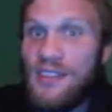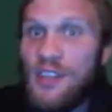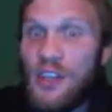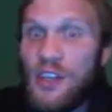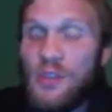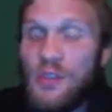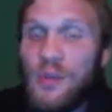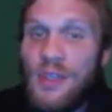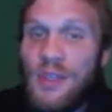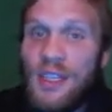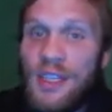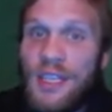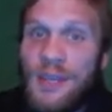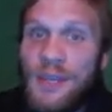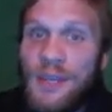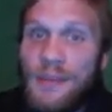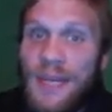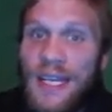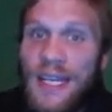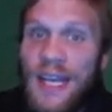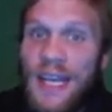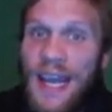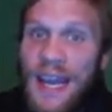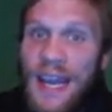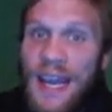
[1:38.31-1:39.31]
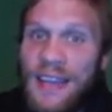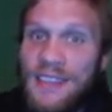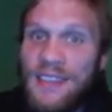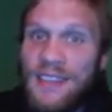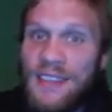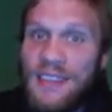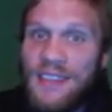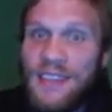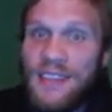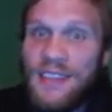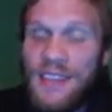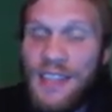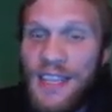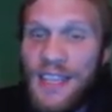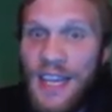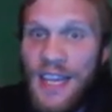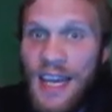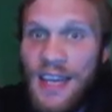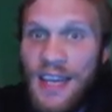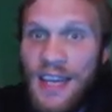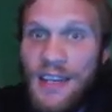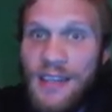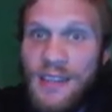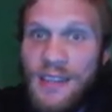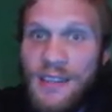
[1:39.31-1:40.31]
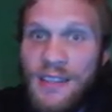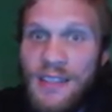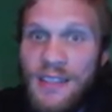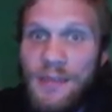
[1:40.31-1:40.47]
starts with limiting access to the data